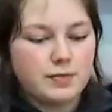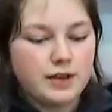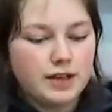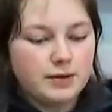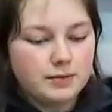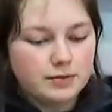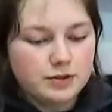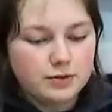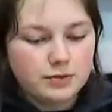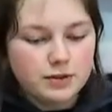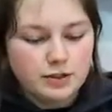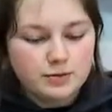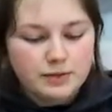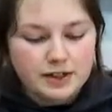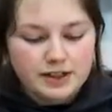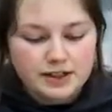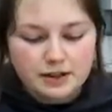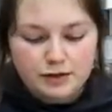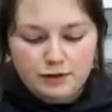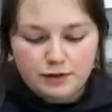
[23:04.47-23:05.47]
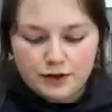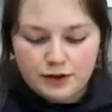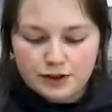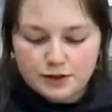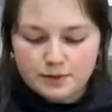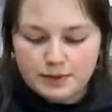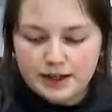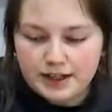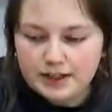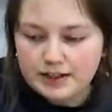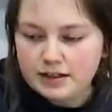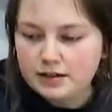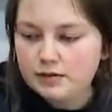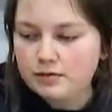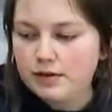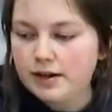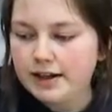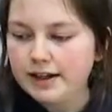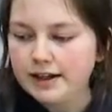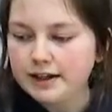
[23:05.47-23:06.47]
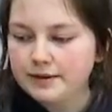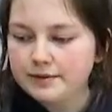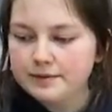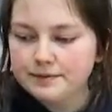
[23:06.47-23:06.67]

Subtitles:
beeped, which means the first base is ready.